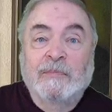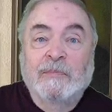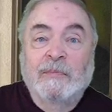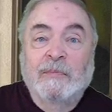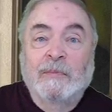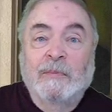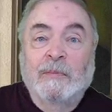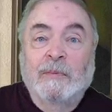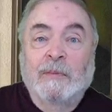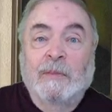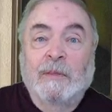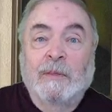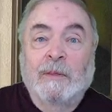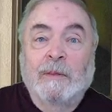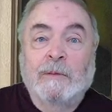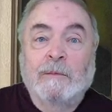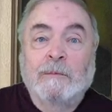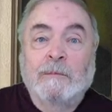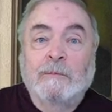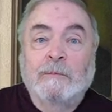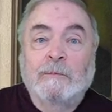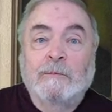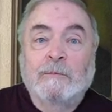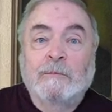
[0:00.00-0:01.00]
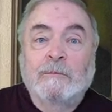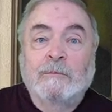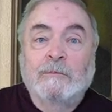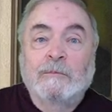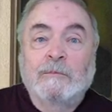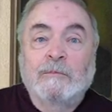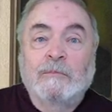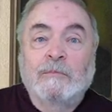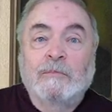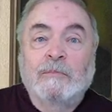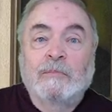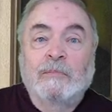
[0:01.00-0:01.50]

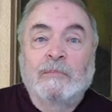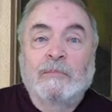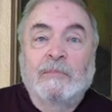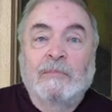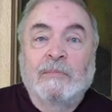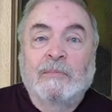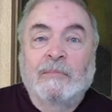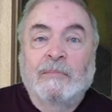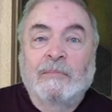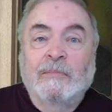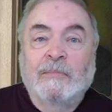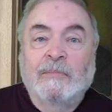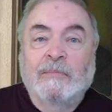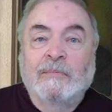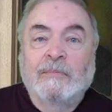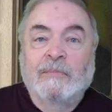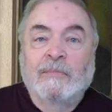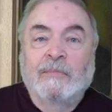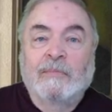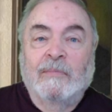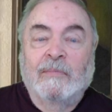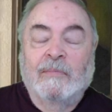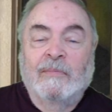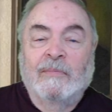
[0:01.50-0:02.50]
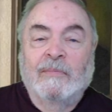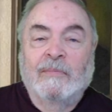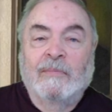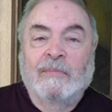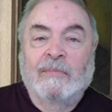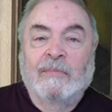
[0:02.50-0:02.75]
(silent)